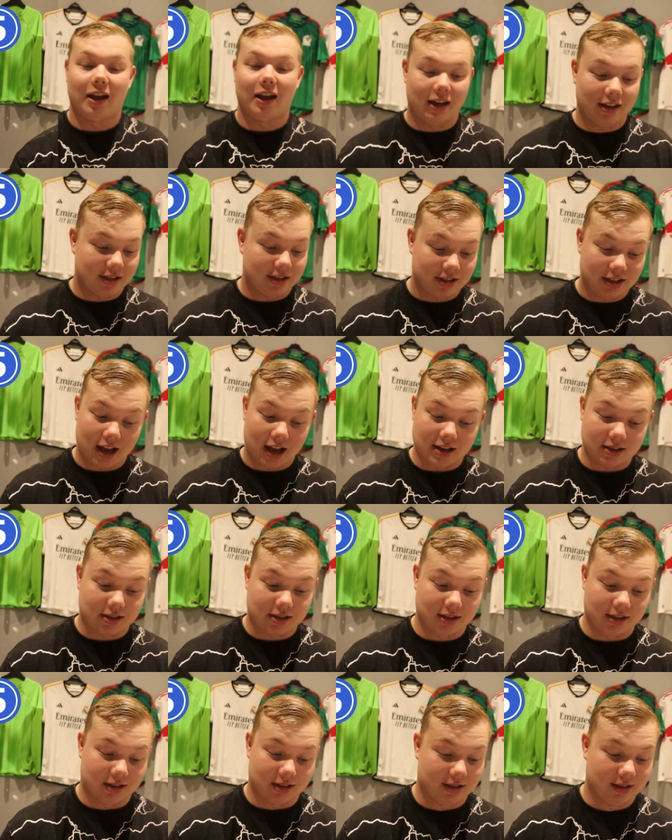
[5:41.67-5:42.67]
His
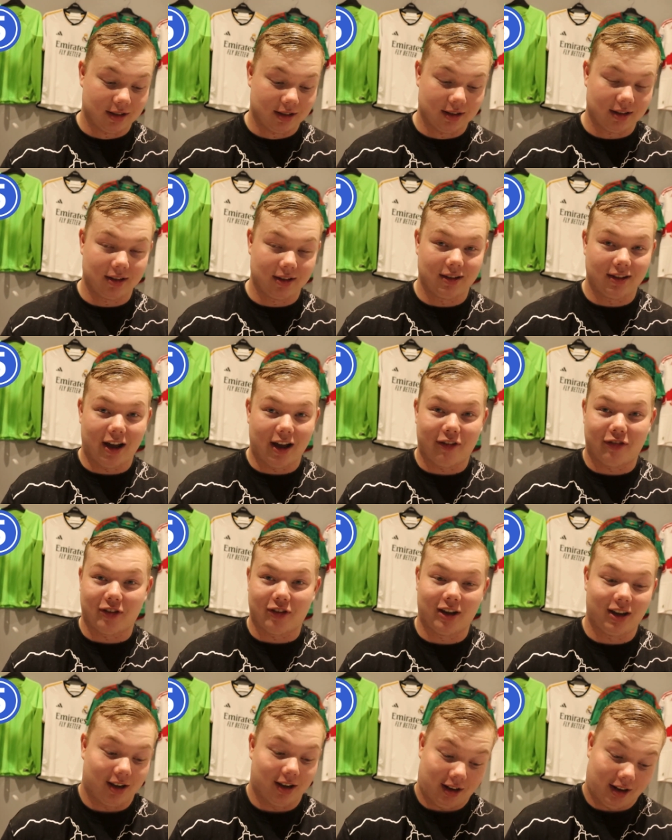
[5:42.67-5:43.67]
stats are
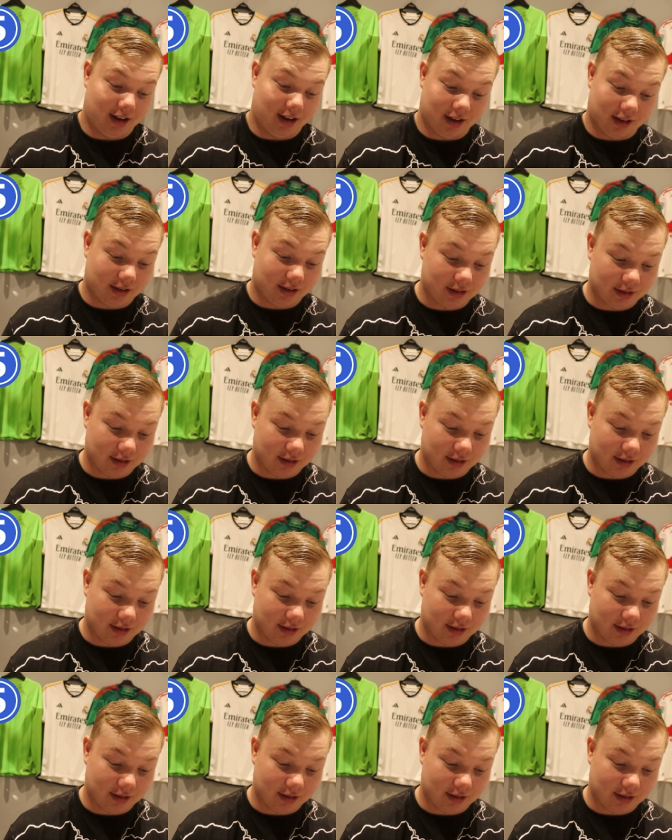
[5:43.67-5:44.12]
nothing.